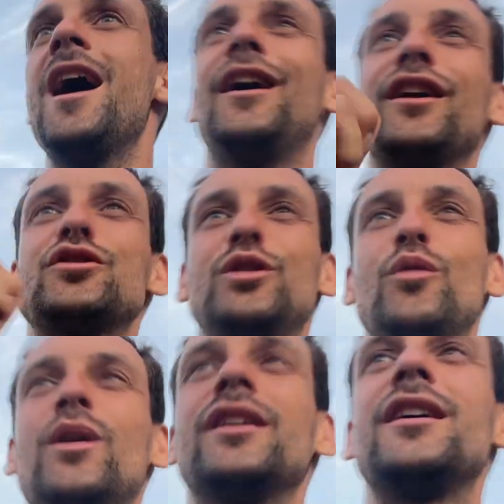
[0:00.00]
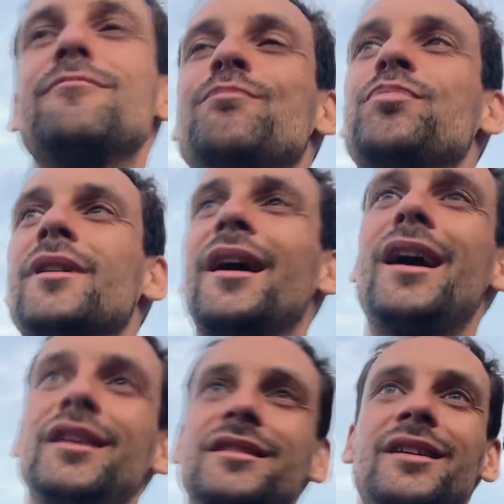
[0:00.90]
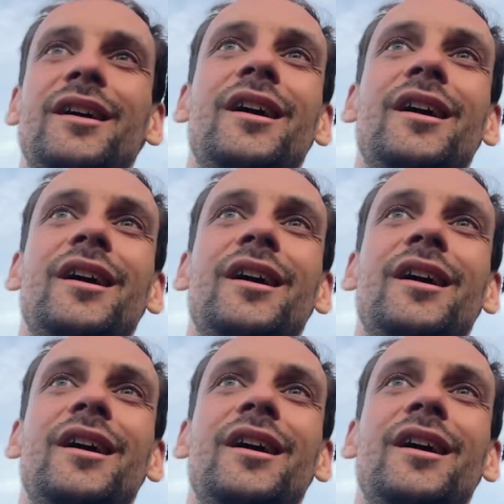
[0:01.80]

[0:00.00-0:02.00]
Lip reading: And actually, when I edit